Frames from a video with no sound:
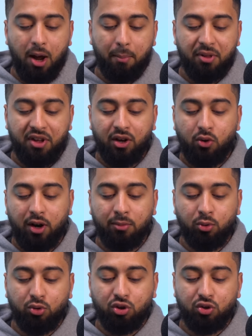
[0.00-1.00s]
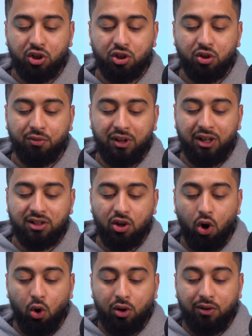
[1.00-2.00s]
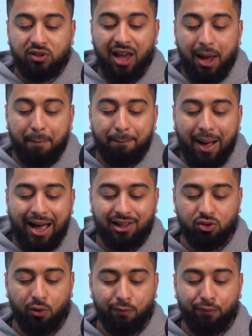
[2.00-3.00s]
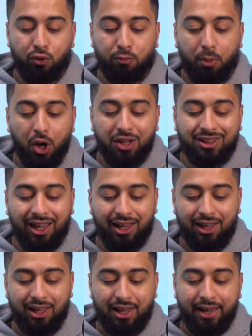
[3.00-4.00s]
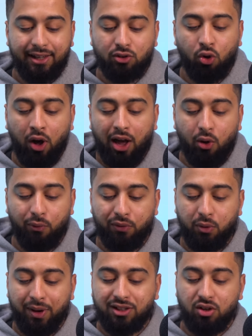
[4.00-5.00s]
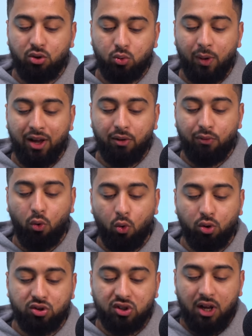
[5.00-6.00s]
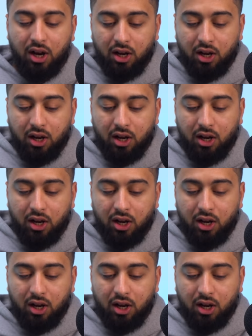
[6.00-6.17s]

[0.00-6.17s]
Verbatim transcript: But the incredible restriction of eating only 10 bites of food per day is not healthy way to lose weight, of course.